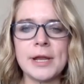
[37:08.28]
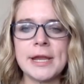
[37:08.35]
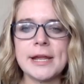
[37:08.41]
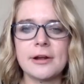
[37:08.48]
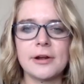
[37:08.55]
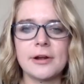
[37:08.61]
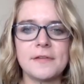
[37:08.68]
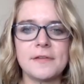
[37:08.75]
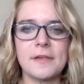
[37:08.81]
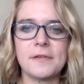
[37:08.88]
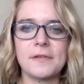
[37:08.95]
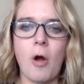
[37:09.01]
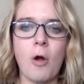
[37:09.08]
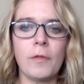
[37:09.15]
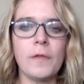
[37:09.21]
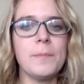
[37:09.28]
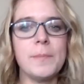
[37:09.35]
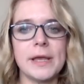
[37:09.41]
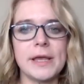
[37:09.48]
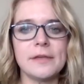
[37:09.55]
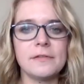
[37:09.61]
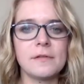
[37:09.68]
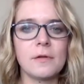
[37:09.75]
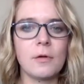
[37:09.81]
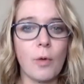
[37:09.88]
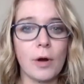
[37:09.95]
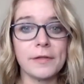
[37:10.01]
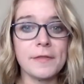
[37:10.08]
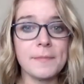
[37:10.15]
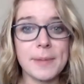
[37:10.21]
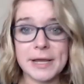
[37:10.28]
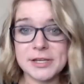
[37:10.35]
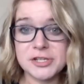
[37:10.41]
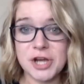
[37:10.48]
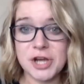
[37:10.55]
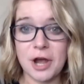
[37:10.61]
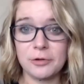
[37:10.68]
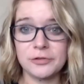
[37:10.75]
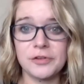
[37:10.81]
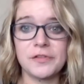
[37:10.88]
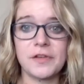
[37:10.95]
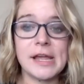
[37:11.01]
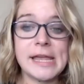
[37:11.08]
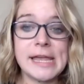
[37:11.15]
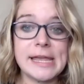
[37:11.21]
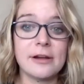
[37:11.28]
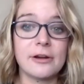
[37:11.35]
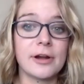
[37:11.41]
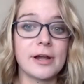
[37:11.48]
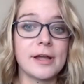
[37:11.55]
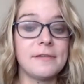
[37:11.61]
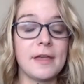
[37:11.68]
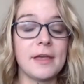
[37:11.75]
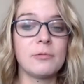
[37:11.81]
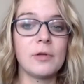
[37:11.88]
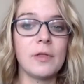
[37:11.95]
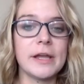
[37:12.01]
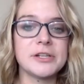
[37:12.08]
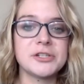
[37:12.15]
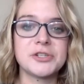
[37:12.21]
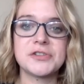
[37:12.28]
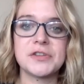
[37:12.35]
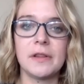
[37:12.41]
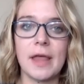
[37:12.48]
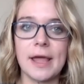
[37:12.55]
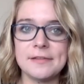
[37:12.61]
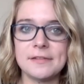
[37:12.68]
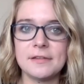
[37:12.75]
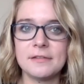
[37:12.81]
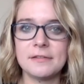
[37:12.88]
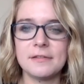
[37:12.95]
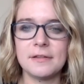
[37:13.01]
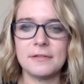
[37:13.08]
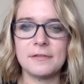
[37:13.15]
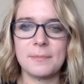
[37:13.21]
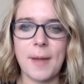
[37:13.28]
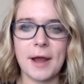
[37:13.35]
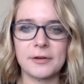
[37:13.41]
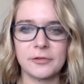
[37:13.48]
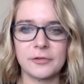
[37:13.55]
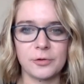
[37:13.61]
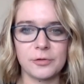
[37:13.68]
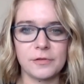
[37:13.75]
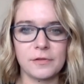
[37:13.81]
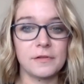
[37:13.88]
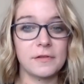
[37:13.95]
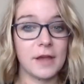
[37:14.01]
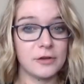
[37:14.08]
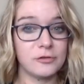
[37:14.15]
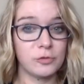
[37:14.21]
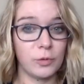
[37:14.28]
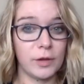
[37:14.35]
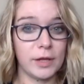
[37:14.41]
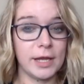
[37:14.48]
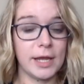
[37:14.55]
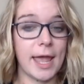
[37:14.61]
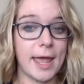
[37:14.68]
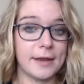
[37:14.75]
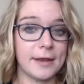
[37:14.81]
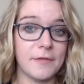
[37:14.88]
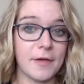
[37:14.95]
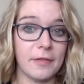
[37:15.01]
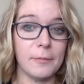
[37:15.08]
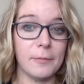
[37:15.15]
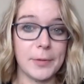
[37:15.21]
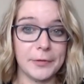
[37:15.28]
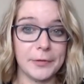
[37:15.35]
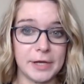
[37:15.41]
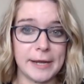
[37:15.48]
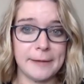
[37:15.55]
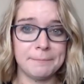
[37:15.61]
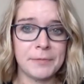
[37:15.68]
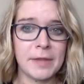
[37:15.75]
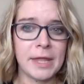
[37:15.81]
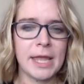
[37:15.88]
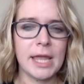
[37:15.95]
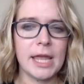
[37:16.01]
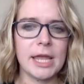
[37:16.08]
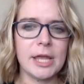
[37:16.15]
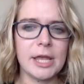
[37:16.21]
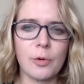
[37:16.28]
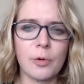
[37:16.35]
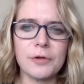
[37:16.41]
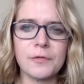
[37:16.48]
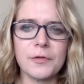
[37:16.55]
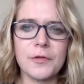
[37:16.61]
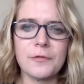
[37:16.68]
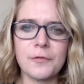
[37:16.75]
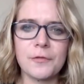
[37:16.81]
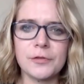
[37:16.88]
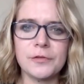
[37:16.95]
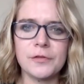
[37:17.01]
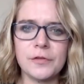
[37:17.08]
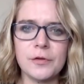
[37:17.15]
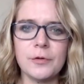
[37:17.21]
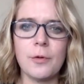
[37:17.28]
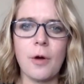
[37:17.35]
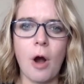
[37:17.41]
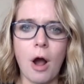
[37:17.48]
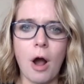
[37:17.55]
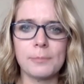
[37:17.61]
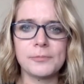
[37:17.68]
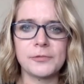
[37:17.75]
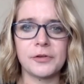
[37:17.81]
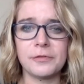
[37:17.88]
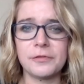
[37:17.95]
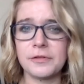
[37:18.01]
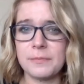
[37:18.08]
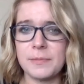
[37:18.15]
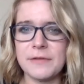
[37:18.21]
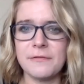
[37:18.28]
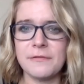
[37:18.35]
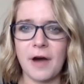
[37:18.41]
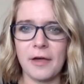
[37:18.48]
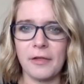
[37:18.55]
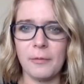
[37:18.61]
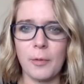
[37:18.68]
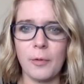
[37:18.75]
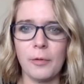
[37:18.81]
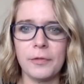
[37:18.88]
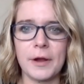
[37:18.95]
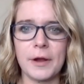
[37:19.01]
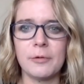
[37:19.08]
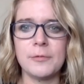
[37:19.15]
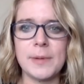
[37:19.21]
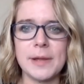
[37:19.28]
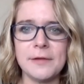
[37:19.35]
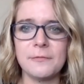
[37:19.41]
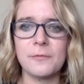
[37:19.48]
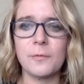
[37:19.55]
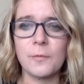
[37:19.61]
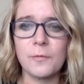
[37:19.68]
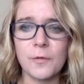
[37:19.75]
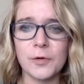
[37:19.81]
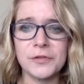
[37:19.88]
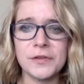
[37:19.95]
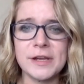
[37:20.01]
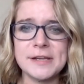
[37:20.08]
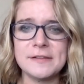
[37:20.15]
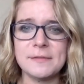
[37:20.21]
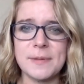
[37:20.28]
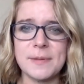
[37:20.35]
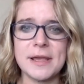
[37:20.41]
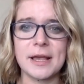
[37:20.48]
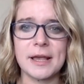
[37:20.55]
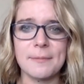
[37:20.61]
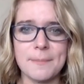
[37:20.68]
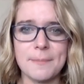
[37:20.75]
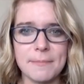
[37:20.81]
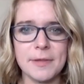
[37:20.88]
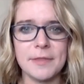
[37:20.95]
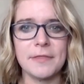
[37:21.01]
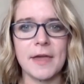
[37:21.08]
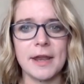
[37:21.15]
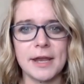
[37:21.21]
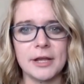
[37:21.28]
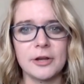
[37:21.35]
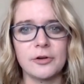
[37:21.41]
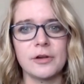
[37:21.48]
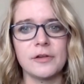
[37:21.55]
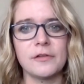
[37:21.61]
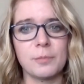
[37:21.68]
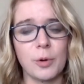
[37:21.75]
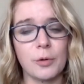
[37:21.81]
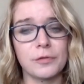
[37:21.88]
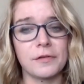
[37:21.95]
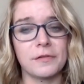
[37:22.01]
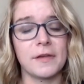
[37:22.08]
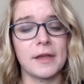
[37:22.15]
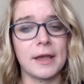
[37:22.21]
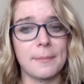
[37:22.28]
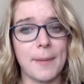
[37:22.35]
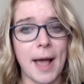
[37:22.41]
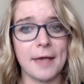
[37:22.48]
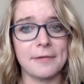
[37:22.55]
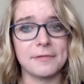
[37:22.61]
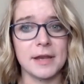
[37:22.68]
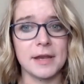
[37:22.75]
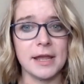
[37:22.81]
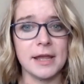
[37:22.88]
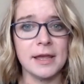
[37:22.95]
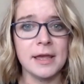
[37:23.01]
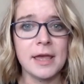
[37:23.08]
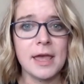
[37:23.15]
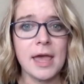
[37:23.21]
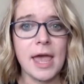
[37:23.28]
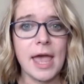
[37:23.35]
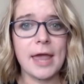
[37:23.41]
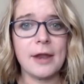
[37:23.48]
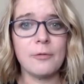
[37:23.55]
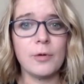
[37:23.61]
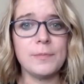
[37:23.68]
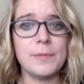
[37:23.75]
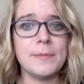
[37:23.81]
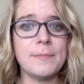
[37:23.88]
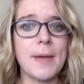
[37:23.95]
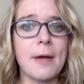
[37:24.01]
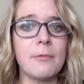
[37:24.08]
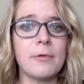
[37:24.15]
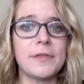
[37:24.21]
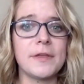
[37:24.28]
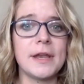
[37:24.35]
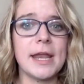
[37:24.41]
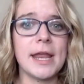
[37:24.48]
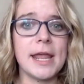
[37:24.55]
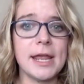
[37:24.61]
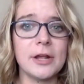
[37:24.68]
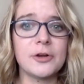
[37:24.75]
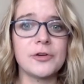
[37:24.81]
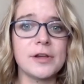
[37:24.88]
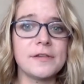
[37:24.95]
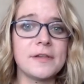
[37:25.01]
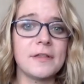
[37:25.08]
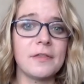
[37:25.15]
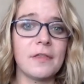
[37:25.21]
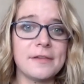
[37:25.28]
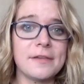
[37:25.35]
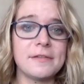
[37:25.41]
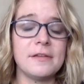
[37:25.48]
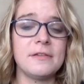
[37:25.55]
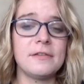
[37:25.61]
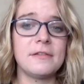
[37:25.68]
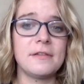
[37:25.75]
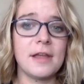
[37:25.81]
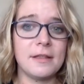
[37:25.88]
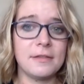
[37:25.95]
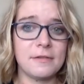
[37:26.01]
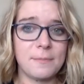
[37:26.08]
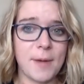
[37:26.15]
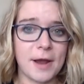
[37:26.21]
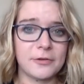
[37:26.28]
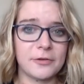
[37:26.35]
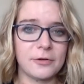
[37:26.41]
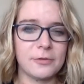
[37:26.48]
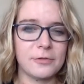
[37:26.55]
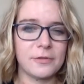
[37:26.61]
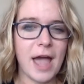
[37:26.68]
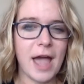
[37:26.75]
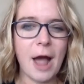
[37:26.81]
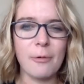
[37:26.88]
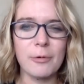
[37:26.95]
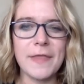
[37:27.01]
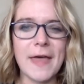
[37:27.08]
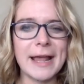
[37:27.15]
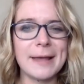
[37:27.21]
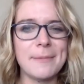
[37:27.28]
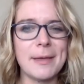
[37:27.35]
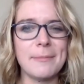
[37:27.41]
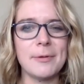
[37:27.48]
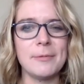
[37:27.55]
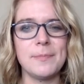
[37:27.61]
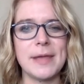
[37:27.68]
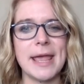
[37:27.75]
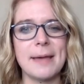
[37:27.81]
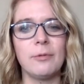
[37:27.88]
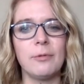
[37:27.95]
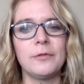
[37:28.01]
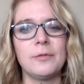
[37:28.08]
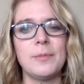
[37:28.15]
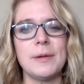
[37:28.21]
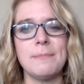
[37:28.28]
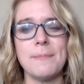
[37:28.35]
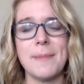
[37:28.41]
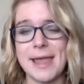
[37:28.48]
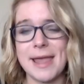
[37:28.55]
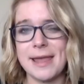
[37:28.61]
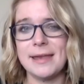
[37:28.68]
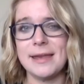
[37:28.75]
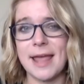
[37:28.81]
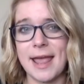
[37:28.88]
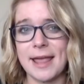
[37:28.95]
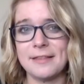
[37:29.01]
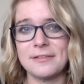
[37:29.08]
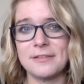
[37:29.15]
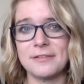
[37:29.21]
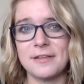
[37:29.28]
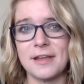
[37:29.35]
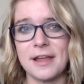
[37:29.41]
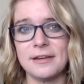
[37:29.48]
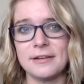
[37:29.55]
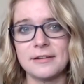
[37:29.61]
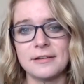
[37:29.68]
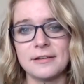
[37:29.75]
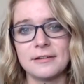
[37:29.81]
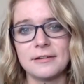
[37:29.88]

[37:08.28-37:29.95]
one here, it says, on the biggest, one of the biggest challenges I hear is in relation to licensed inspectors, scheduling and availability. In order for the first two options to be viable, there would be first need to be a commitment that increased processing capacity, and it would be met with an increase in licensed inspectors. How would that commitment be able to be made and sustained?